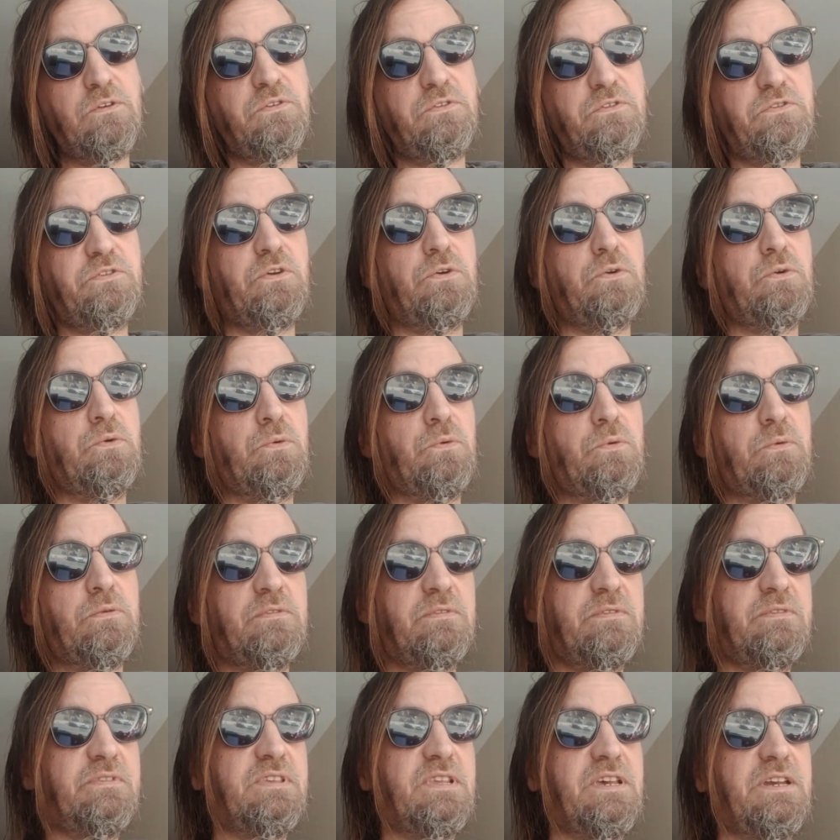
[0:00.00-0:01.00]
So
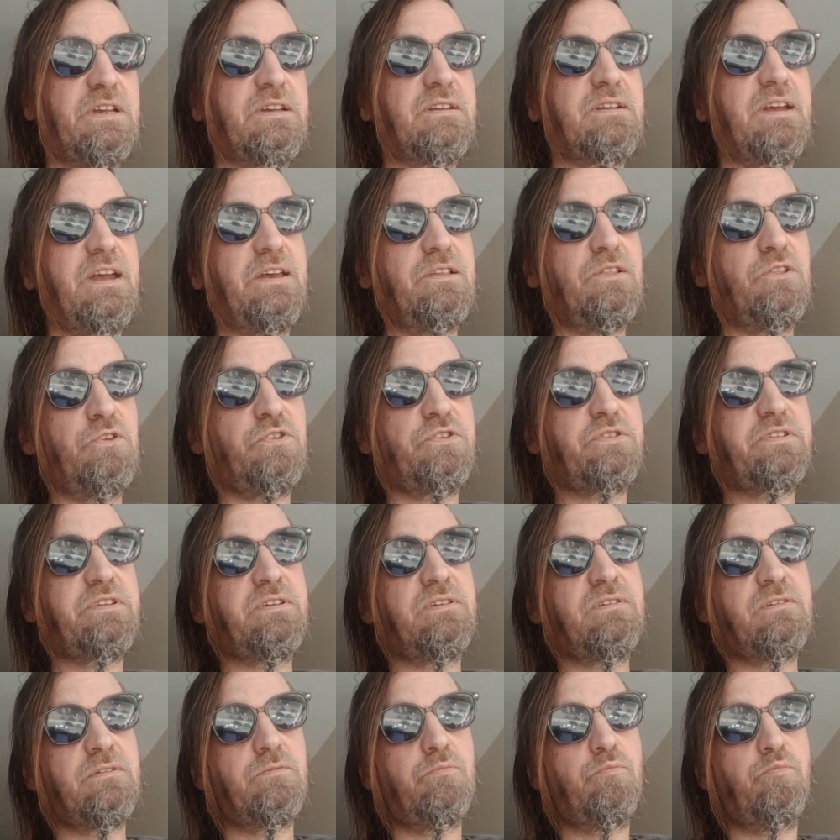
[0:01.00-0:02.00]
it's like I looked
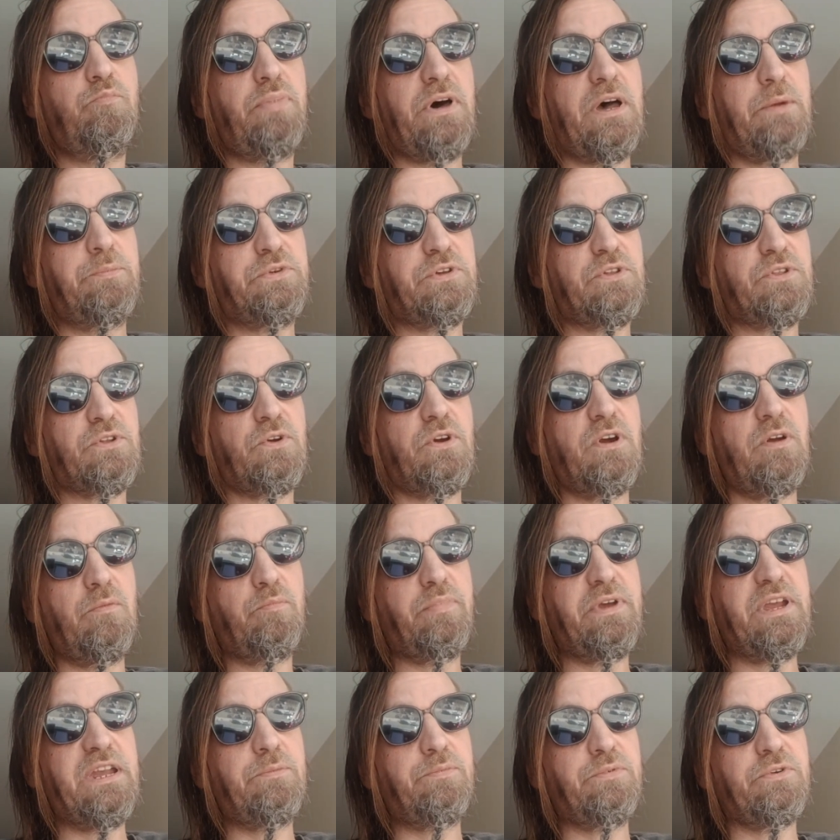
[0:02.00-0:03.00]
popular on
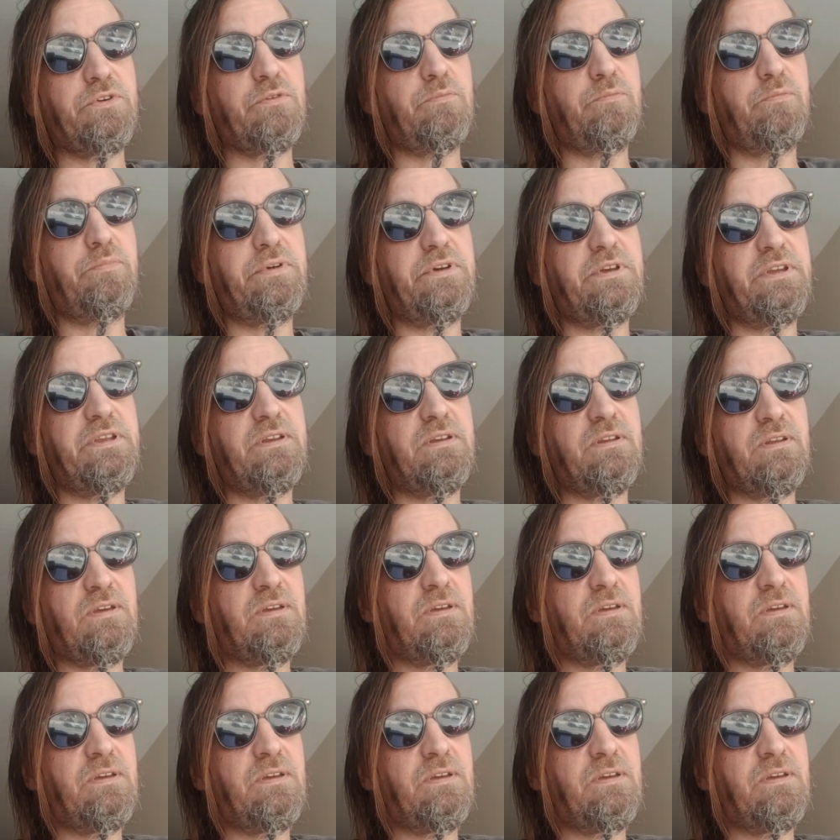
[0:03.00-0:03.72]
paper, but,